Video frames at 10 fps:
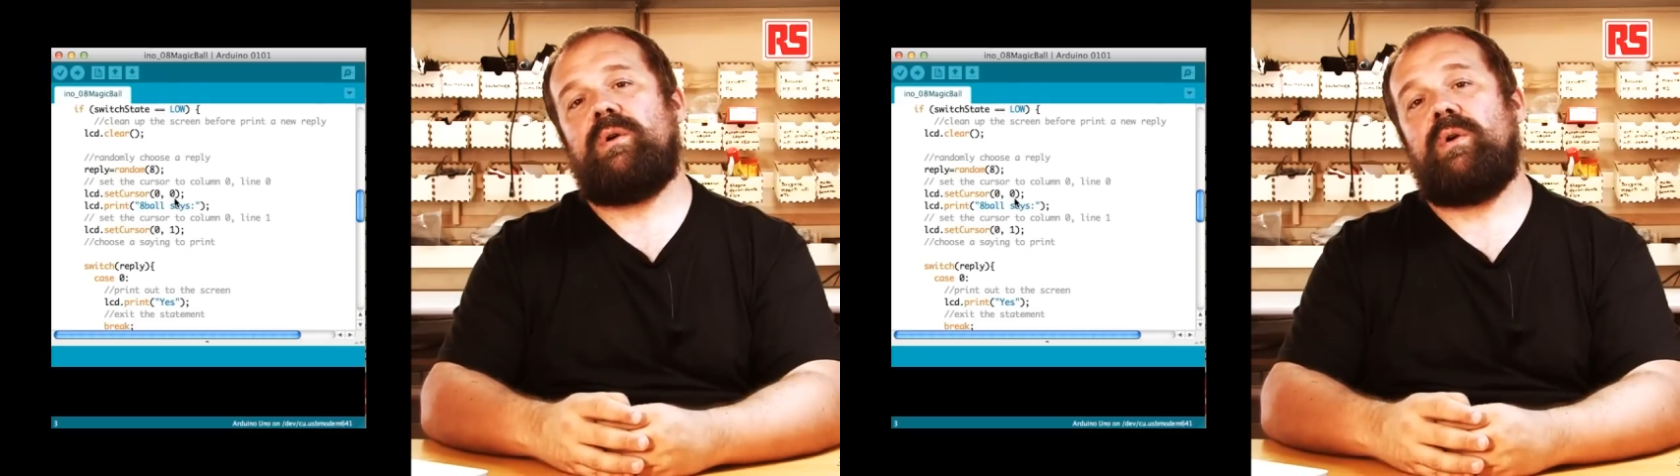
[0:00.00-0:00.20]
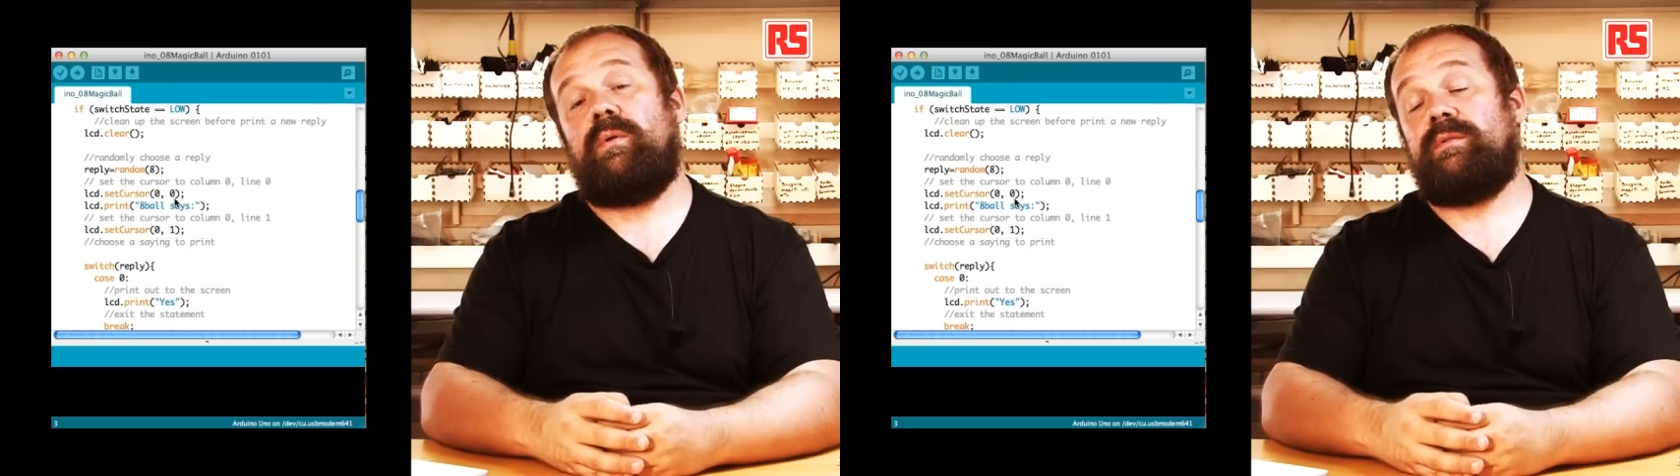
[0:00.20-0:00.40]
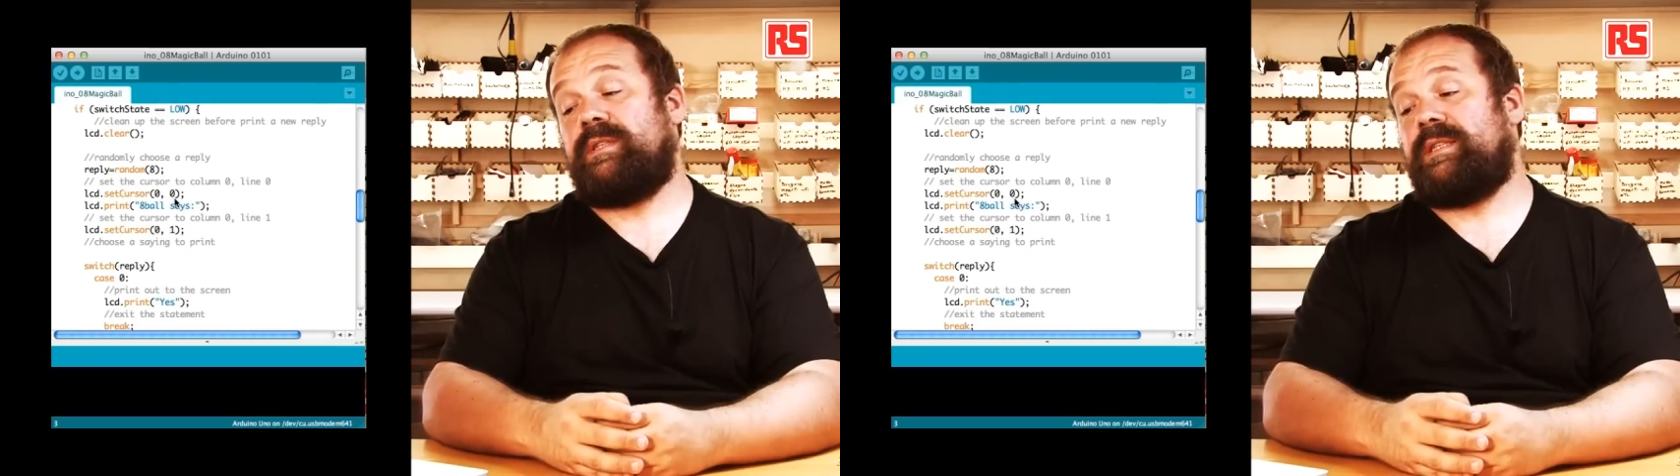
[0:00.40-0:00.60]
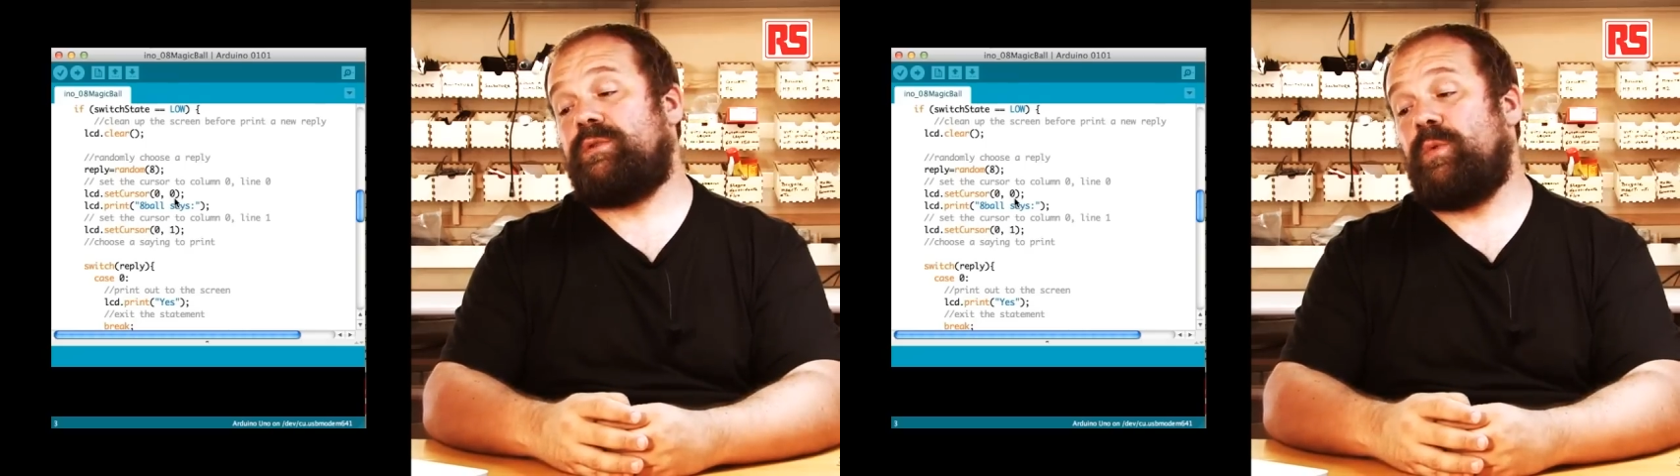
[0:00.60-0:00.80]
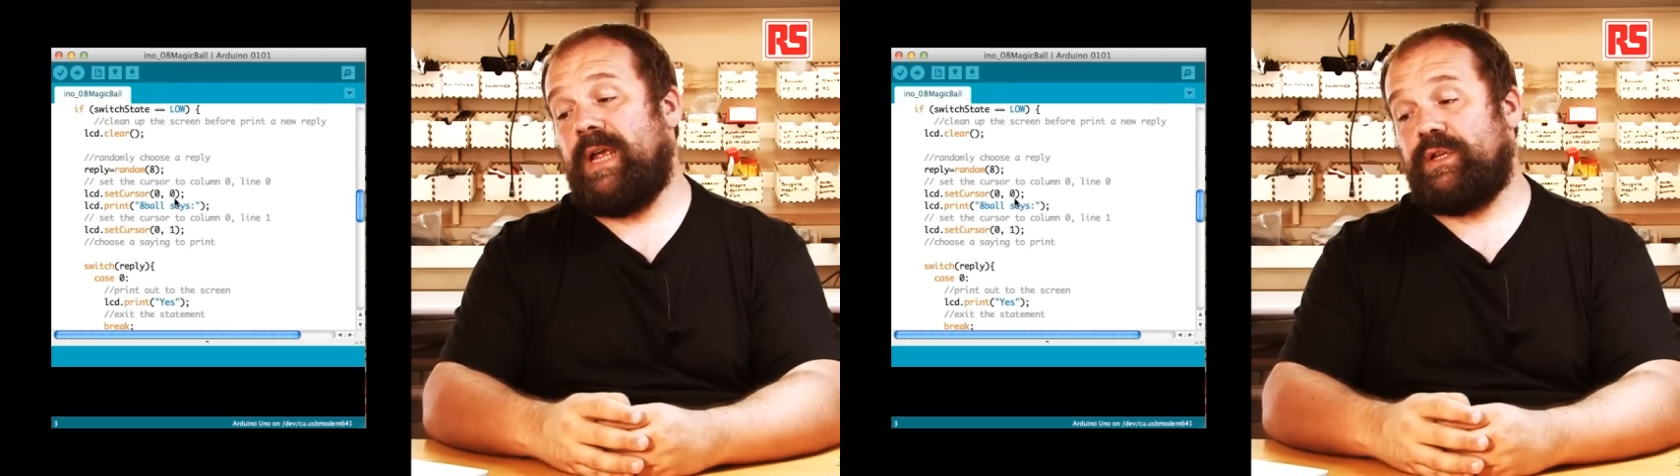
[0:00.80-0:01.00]
called
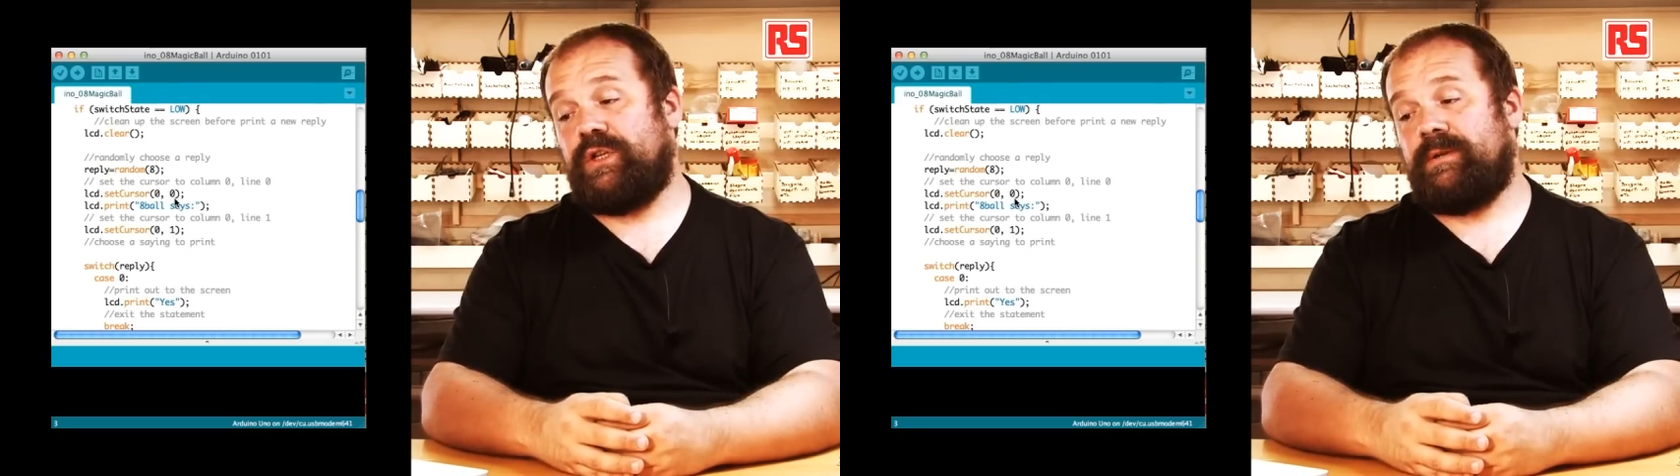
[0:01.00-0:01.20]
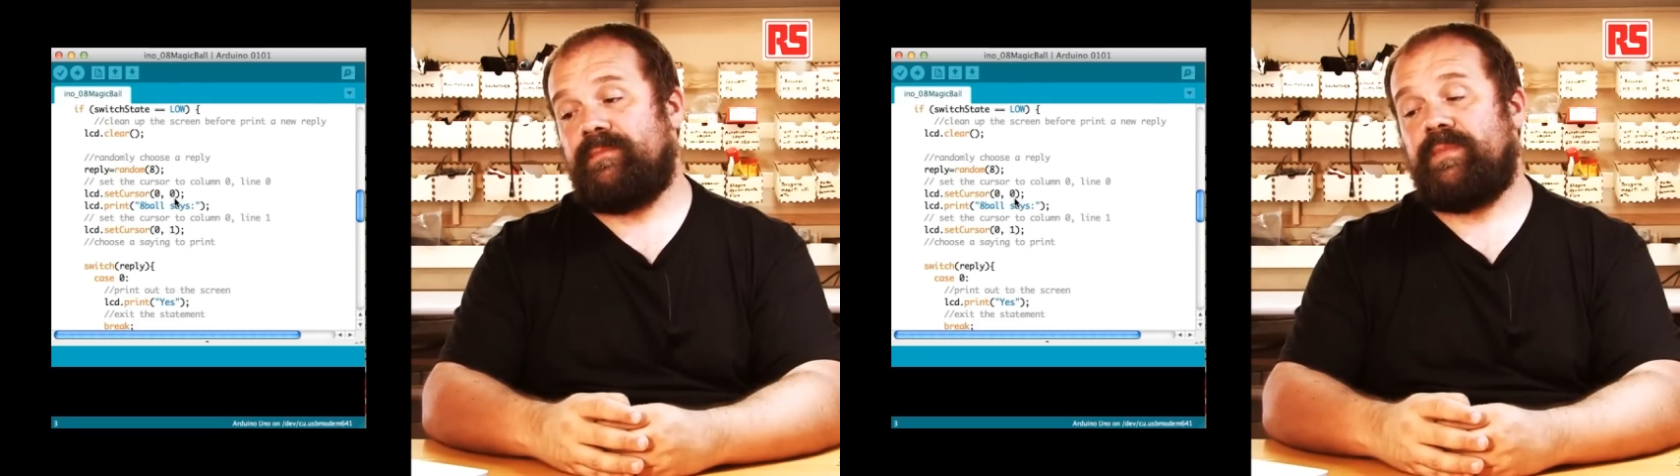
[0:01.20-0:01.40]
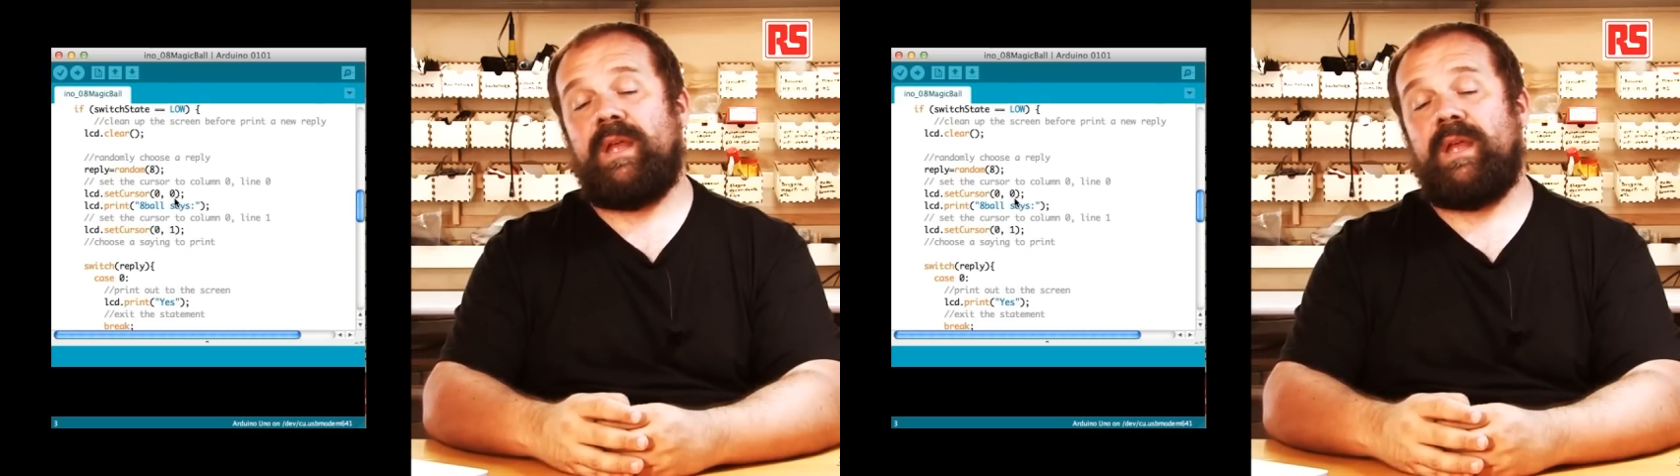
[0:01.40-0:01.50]
switch